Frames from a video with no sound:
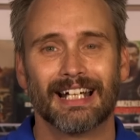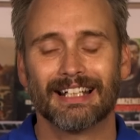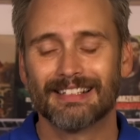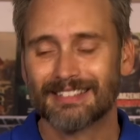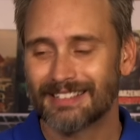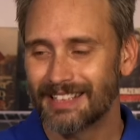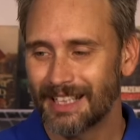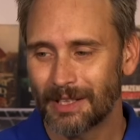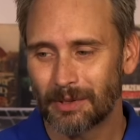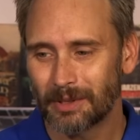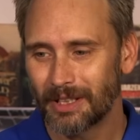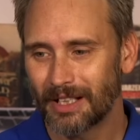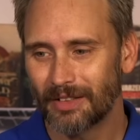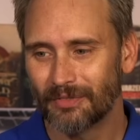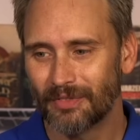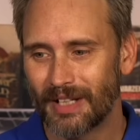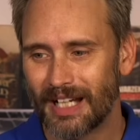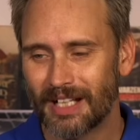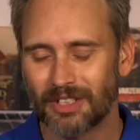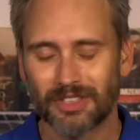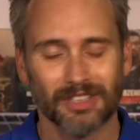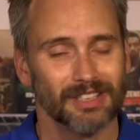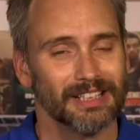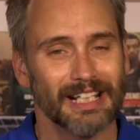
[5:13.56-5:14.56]
And Secret
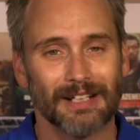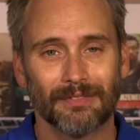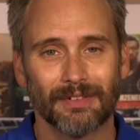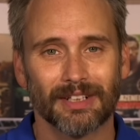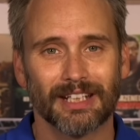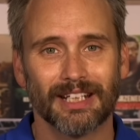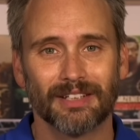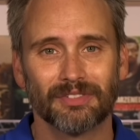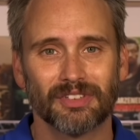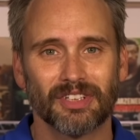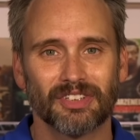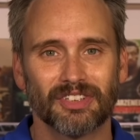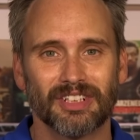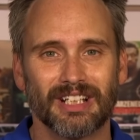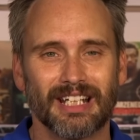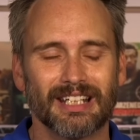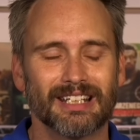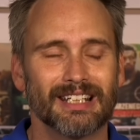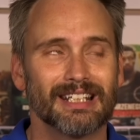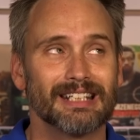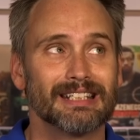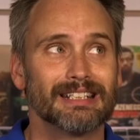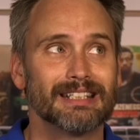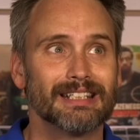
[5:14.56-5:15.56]
Invasion never gives us
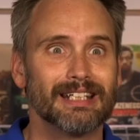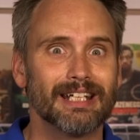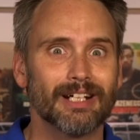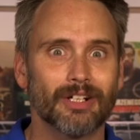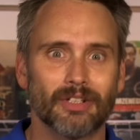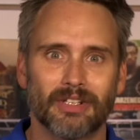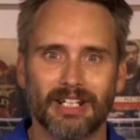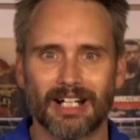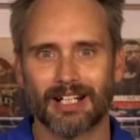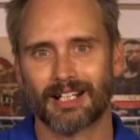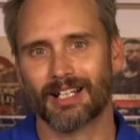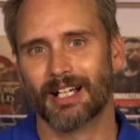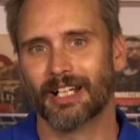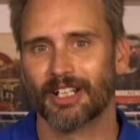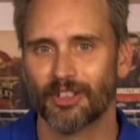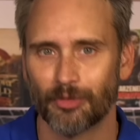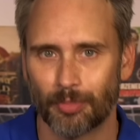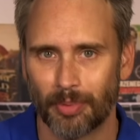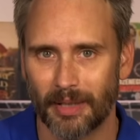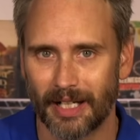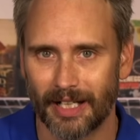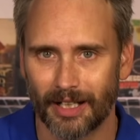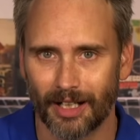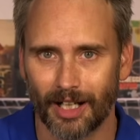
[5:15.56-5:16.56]
anything near that kind of
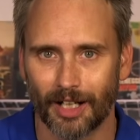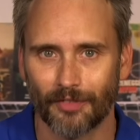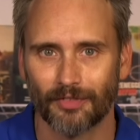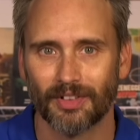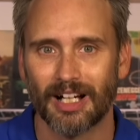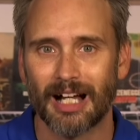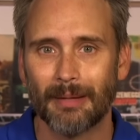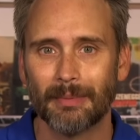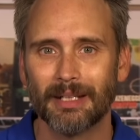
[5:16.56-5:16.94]
payoff. I